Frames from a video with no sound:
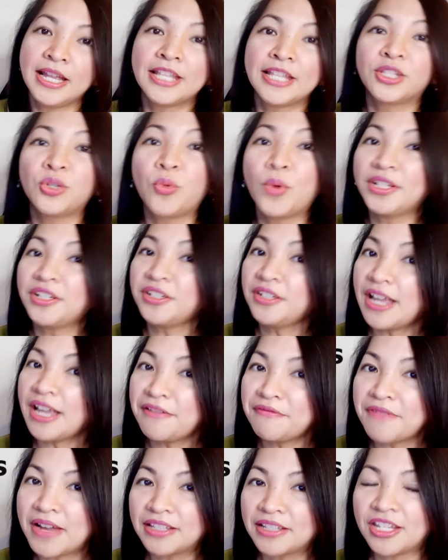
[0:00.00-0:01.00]
So what are the
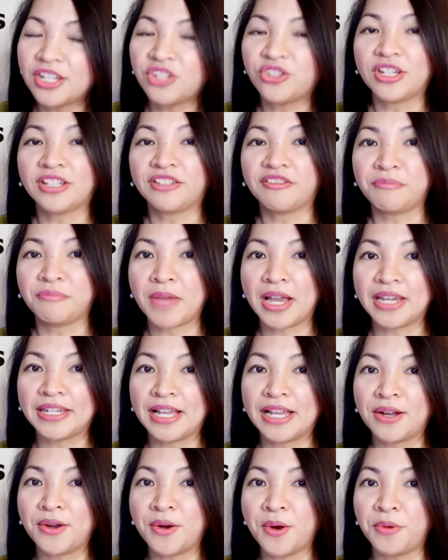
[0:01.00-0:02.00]
advantages of buying
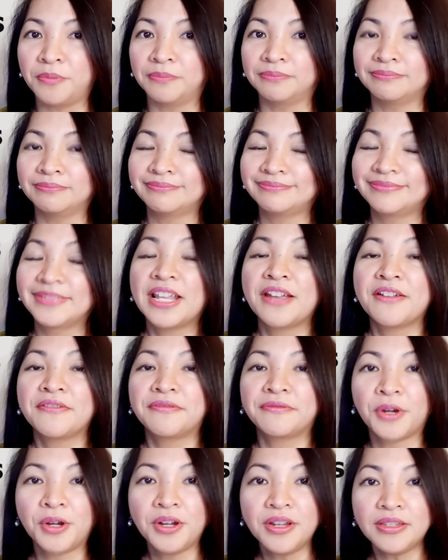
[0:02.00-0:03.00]
a home?
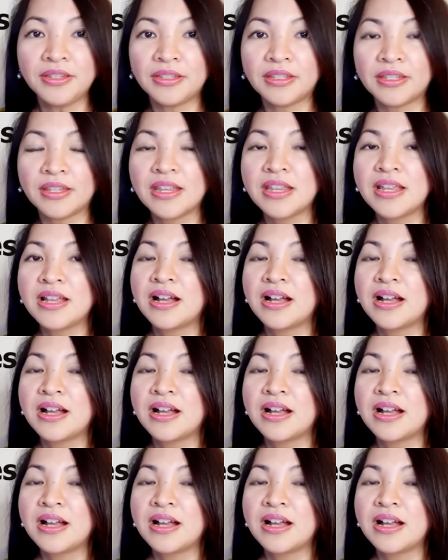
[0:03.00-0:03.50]
First,